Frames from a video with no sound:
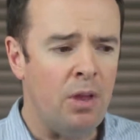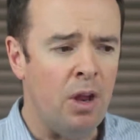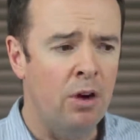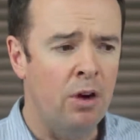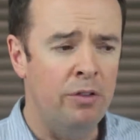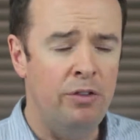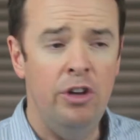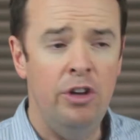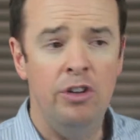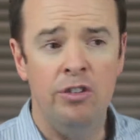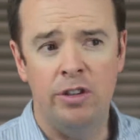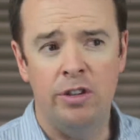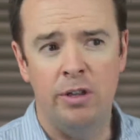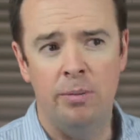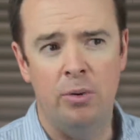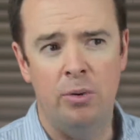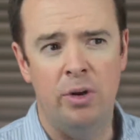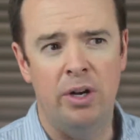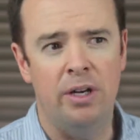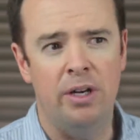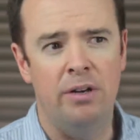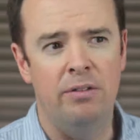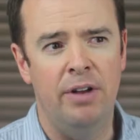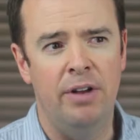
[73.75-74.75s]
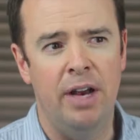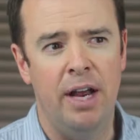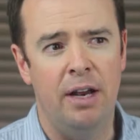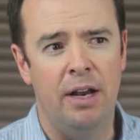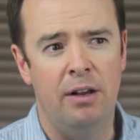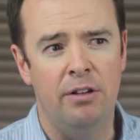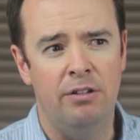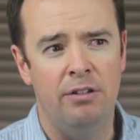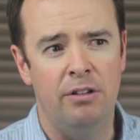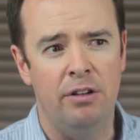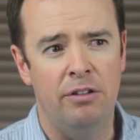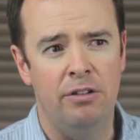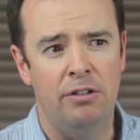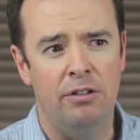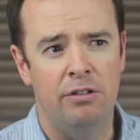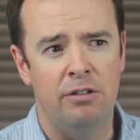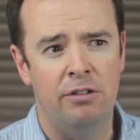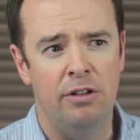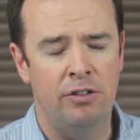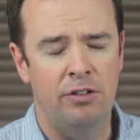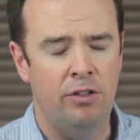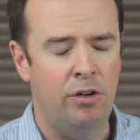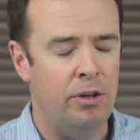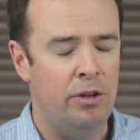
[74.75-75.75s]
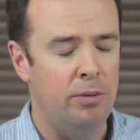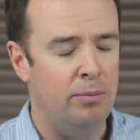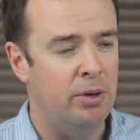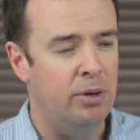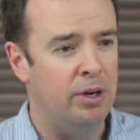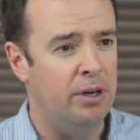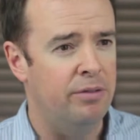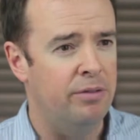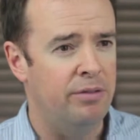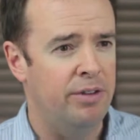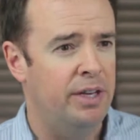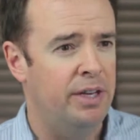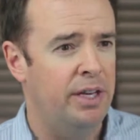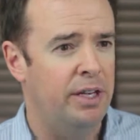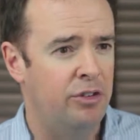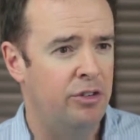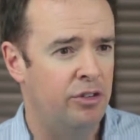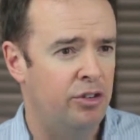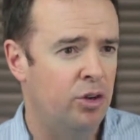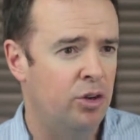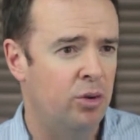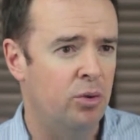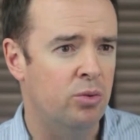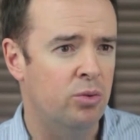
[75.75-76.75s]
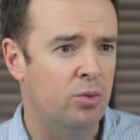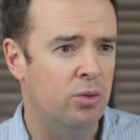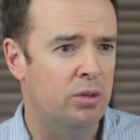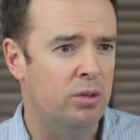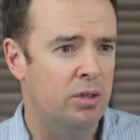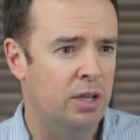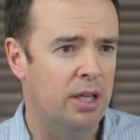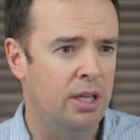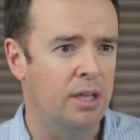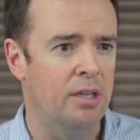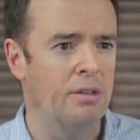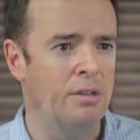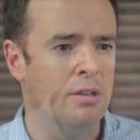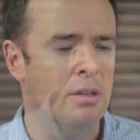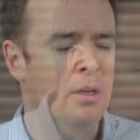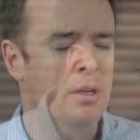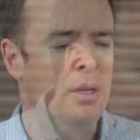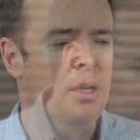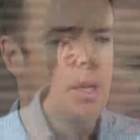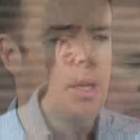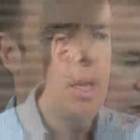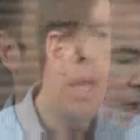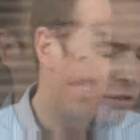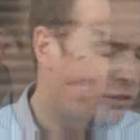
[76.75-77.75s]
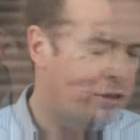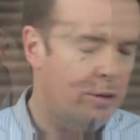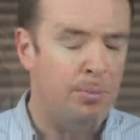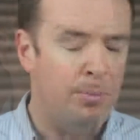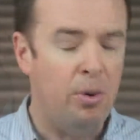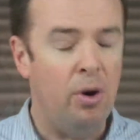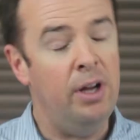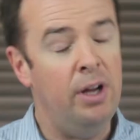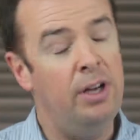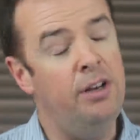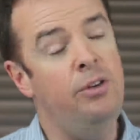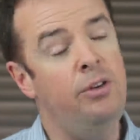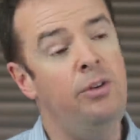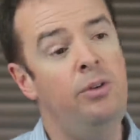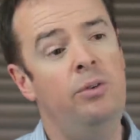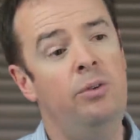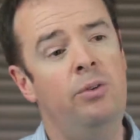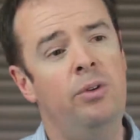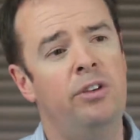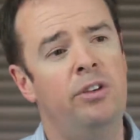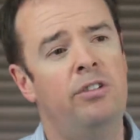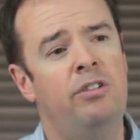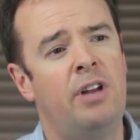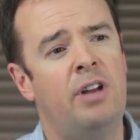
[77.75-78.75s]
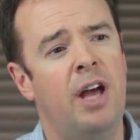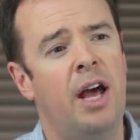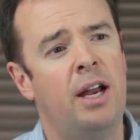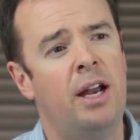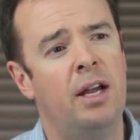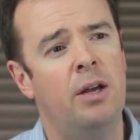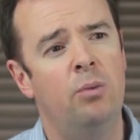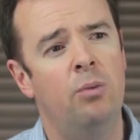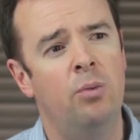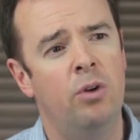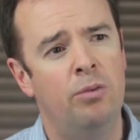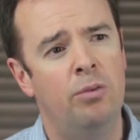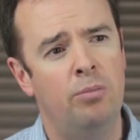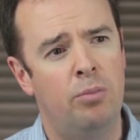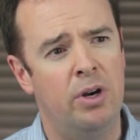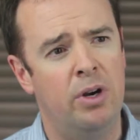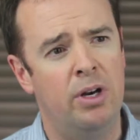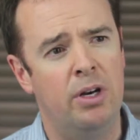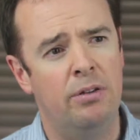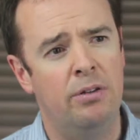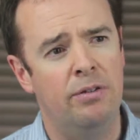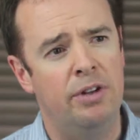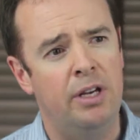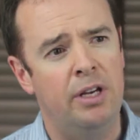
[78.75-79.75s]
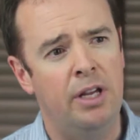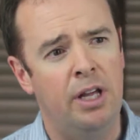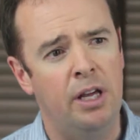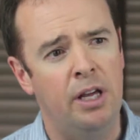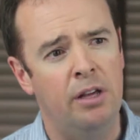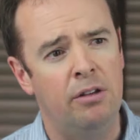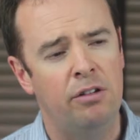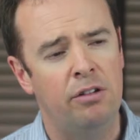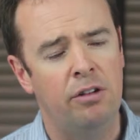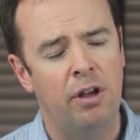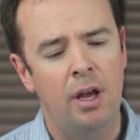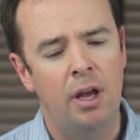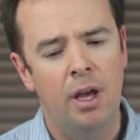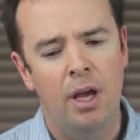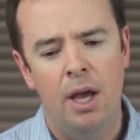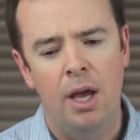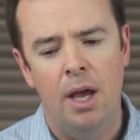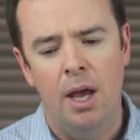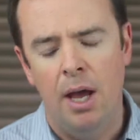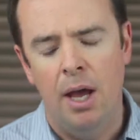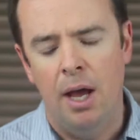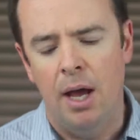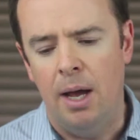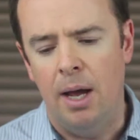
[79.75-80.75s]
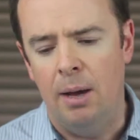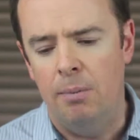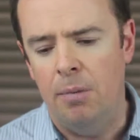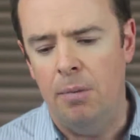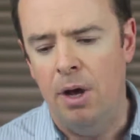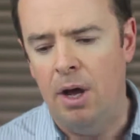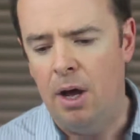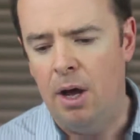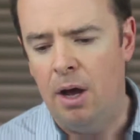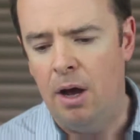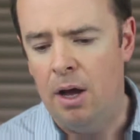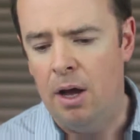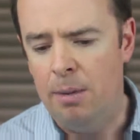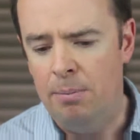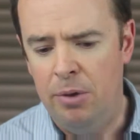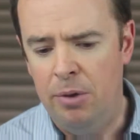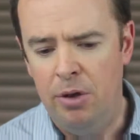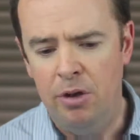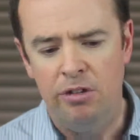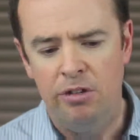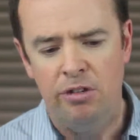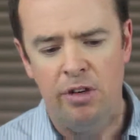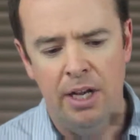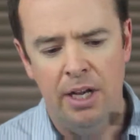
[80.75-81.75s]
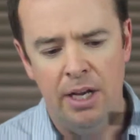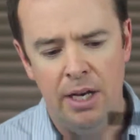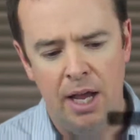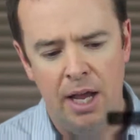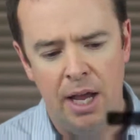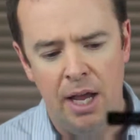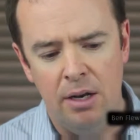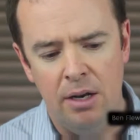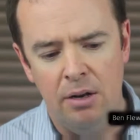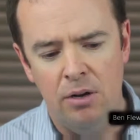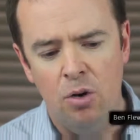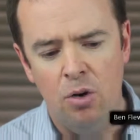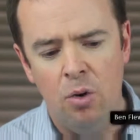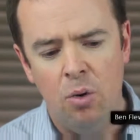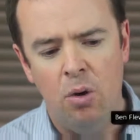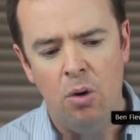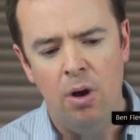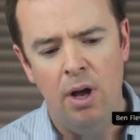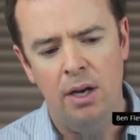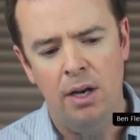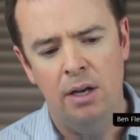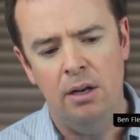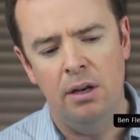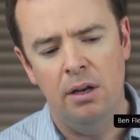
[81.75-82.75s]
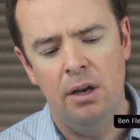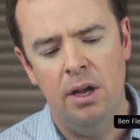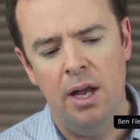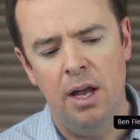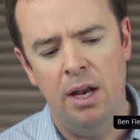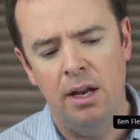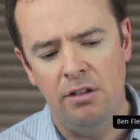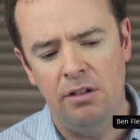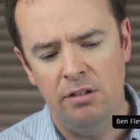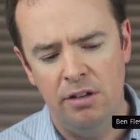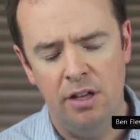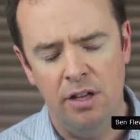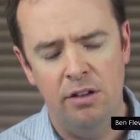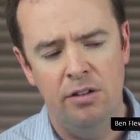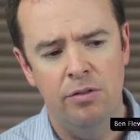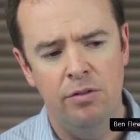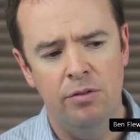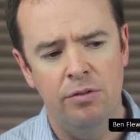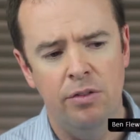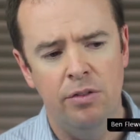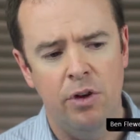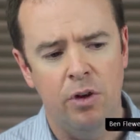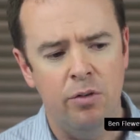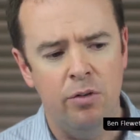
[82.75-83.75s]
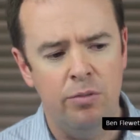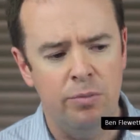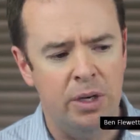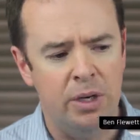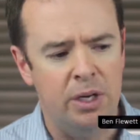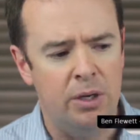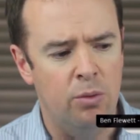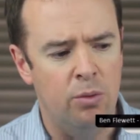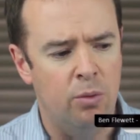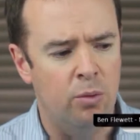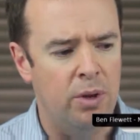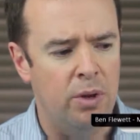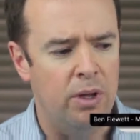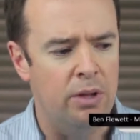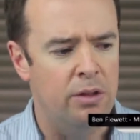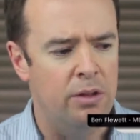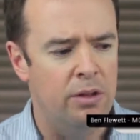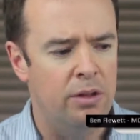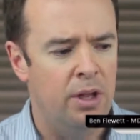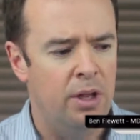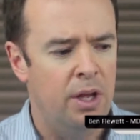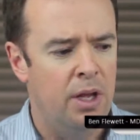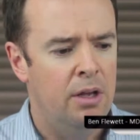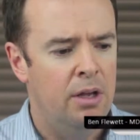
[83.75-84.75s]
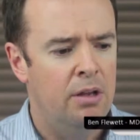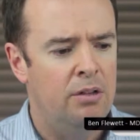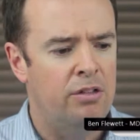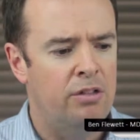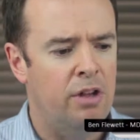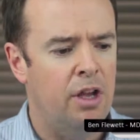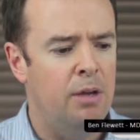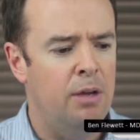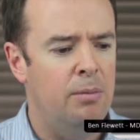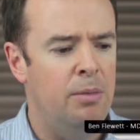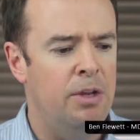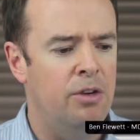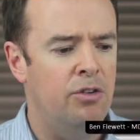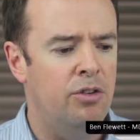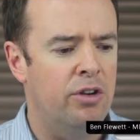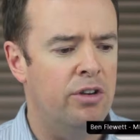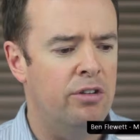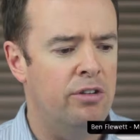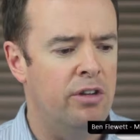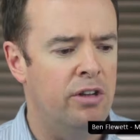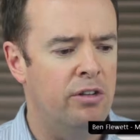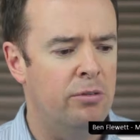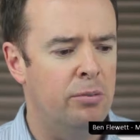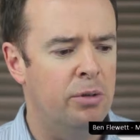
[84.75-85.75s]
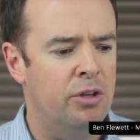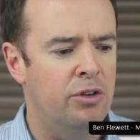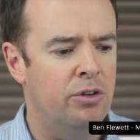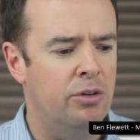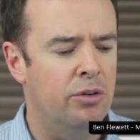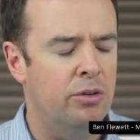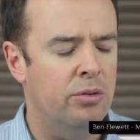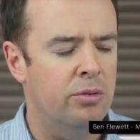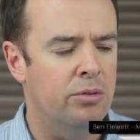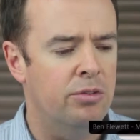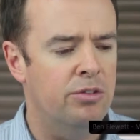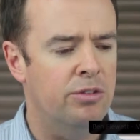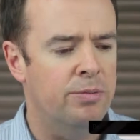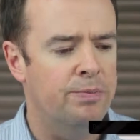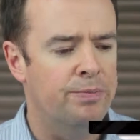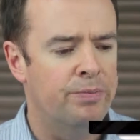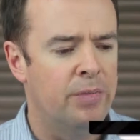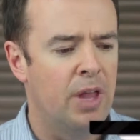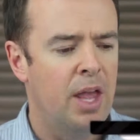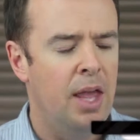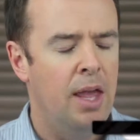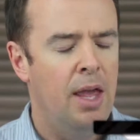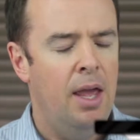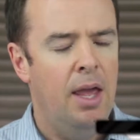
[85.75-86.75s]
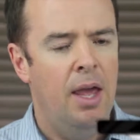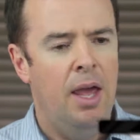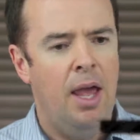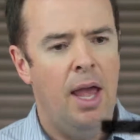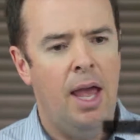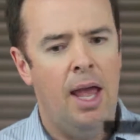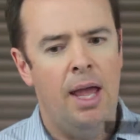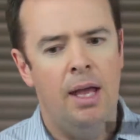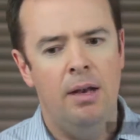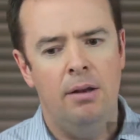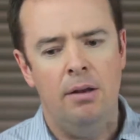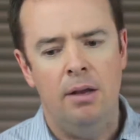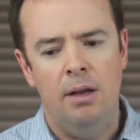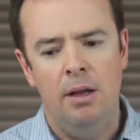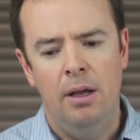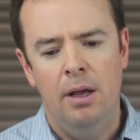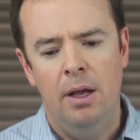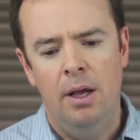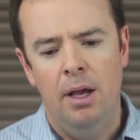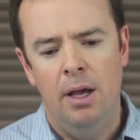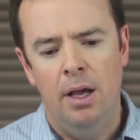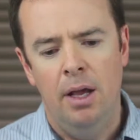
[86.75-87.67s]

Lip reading: of using the predictive index toolkit. So prior to starting with predictive index, I personally had quite an extensive involvement with psychometric assessment tools, and